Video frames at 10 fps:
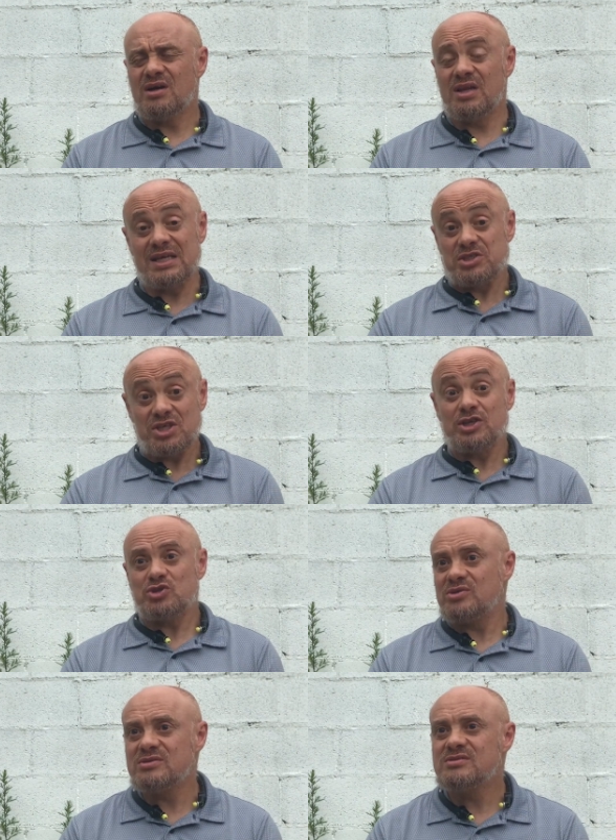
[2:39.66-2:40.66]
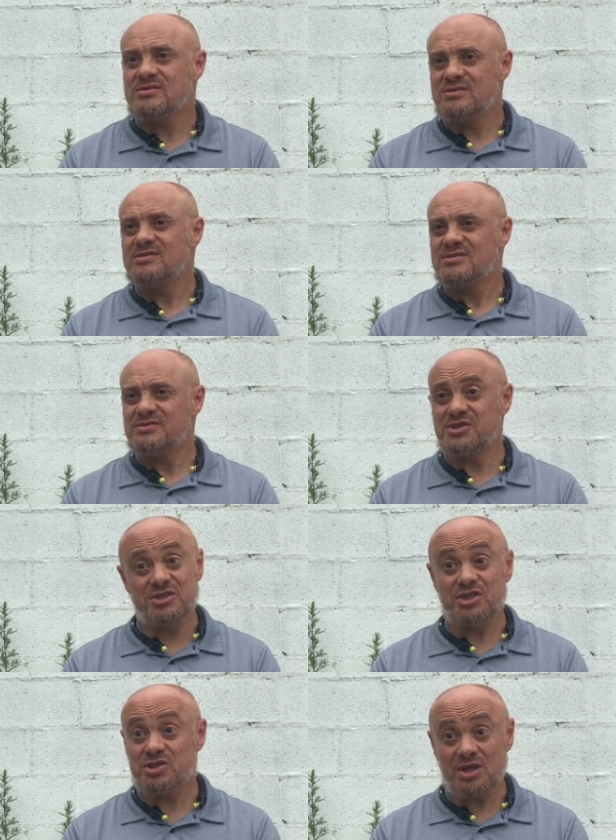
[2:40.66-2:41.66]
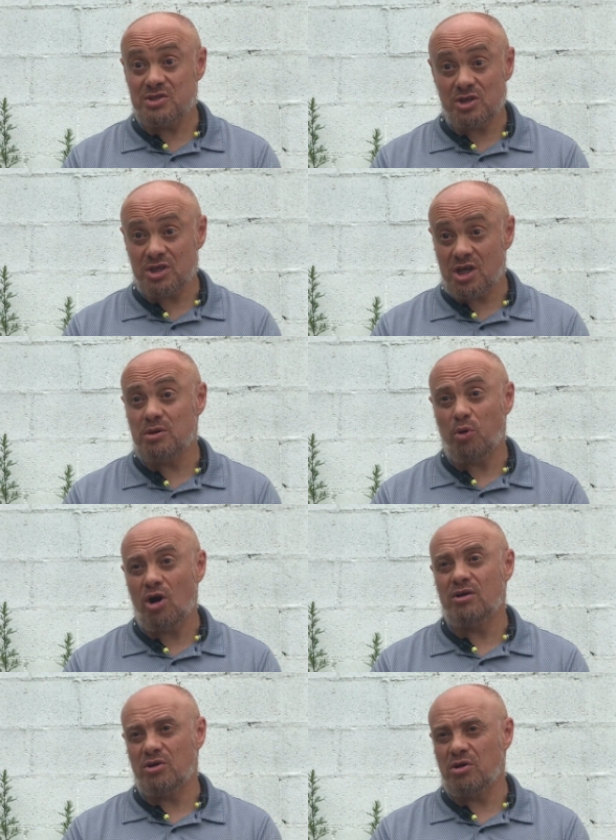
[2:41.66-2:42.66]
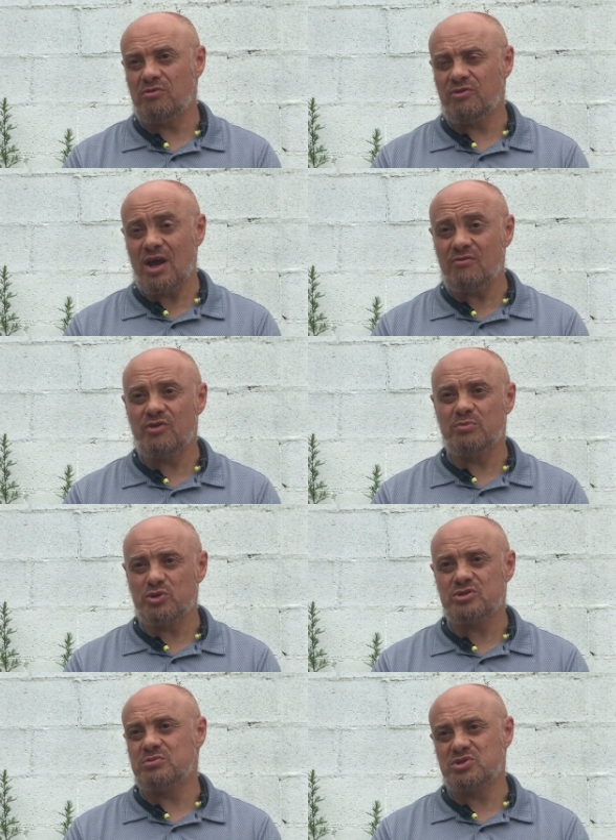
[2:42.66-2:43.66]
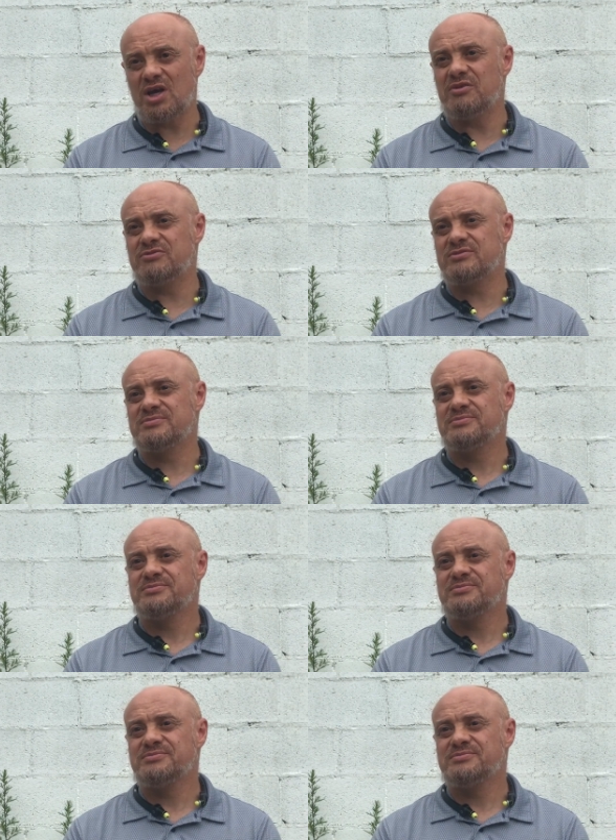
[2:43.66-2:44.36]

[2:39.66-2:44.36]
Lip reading: and that's essential. Is a key part of every Muslim's life.